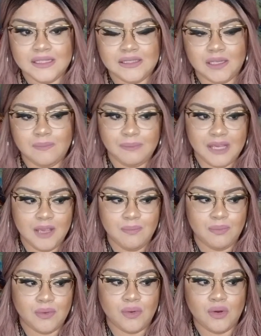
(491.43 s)
Some
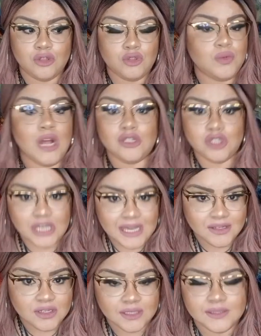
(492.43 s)
people do not
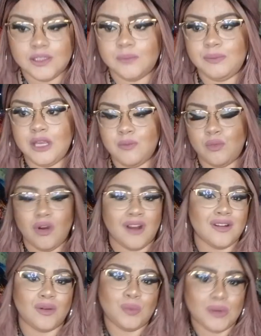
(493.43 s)
change. Some people are
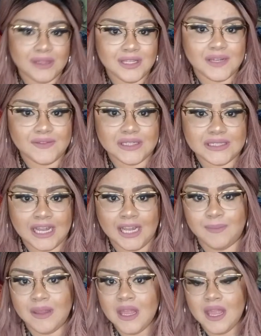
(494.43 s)
not worthy of your time.